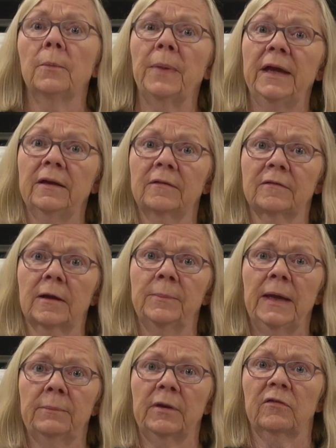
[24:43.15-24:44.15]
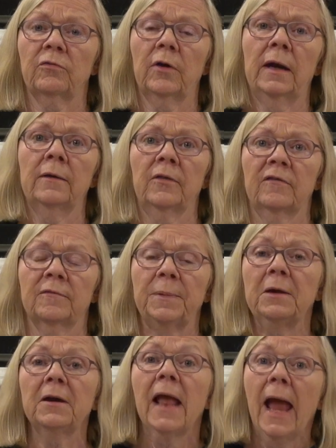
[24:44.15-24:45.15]
obey his commandments regarding the
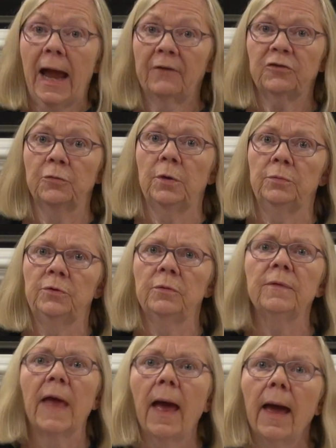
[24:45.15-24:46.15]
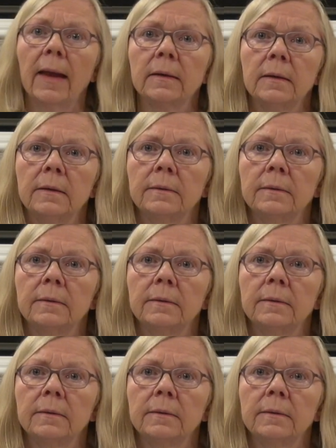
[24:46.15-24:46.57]
Spirit after you do that.